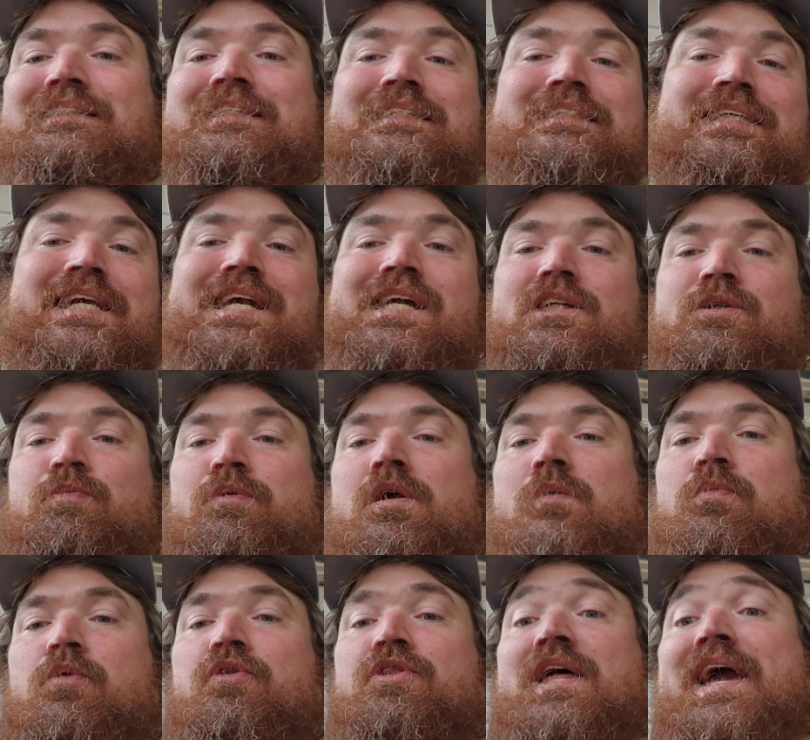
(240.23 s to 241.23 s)
to teach
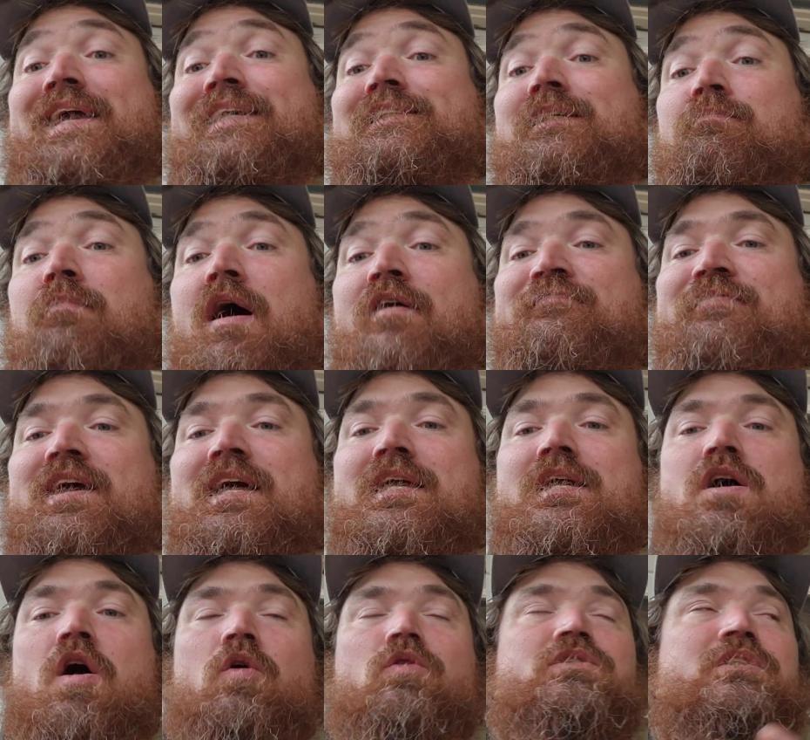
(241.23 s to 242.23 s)
people things in my
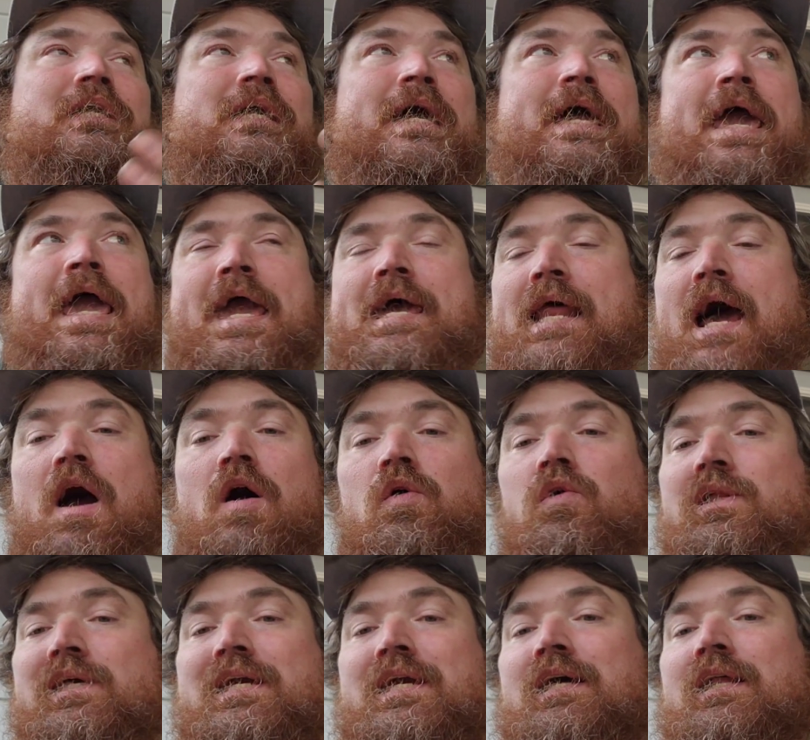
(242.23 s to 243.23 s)
videos. And I
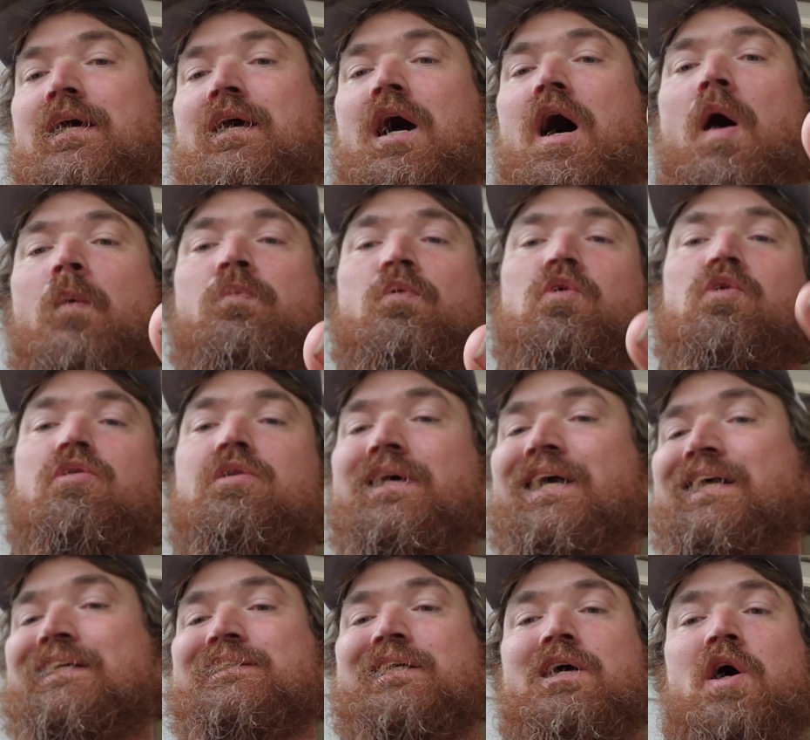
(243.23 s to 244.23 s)
only get a couple
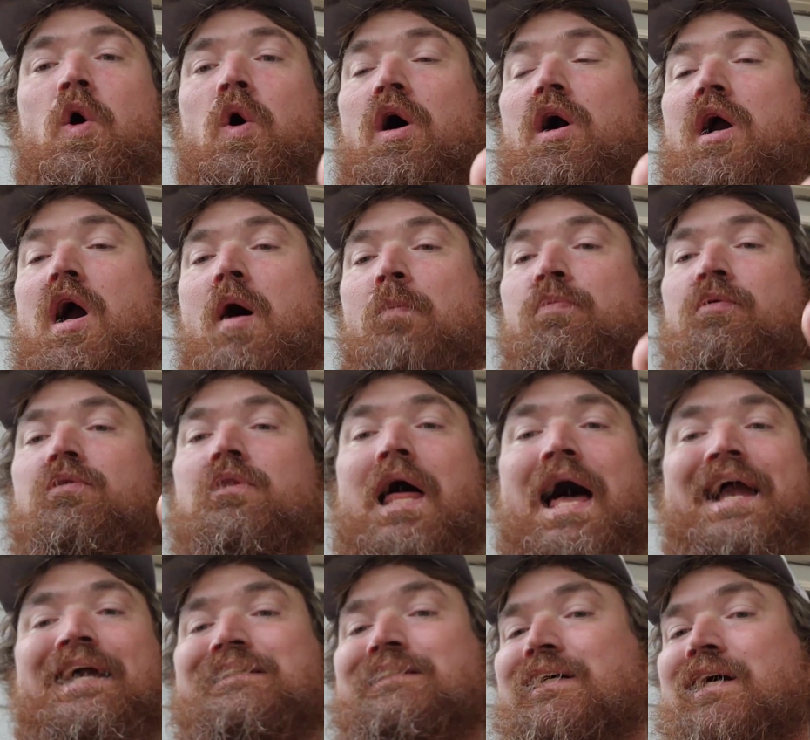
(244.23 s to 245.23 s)
clicks, a couple
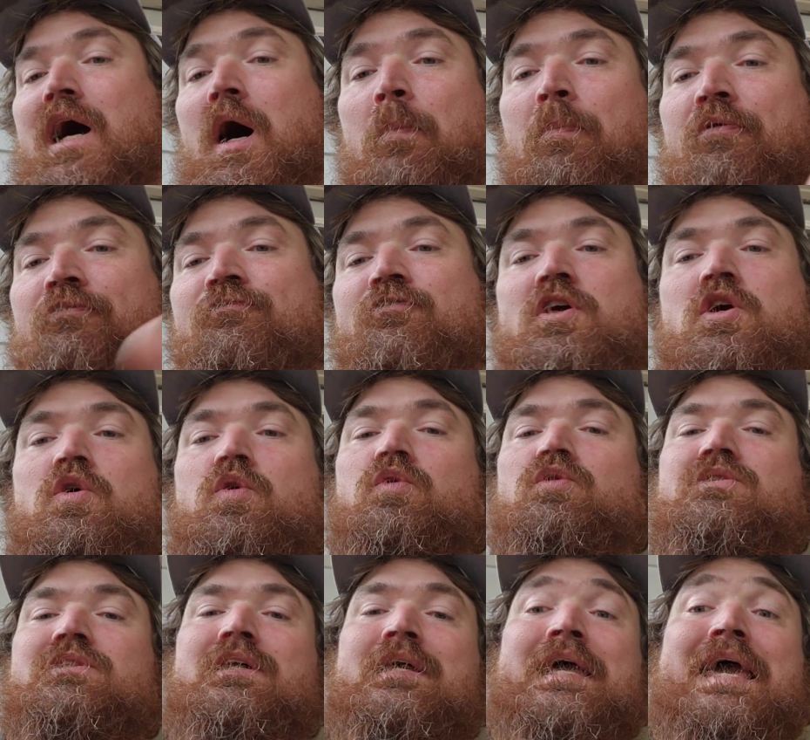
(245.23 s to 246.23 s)
likes, a couple
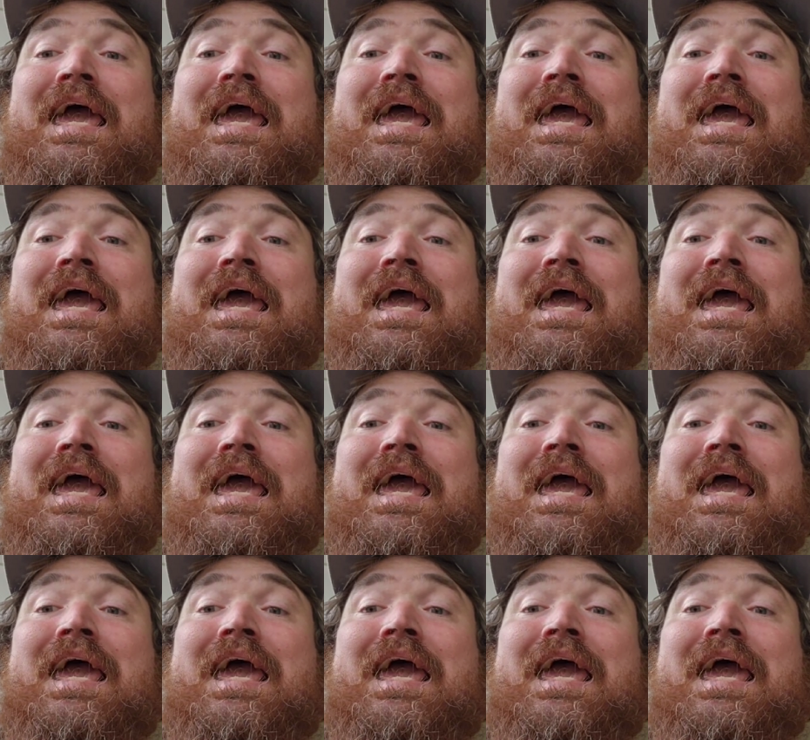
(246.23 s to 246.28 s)
views.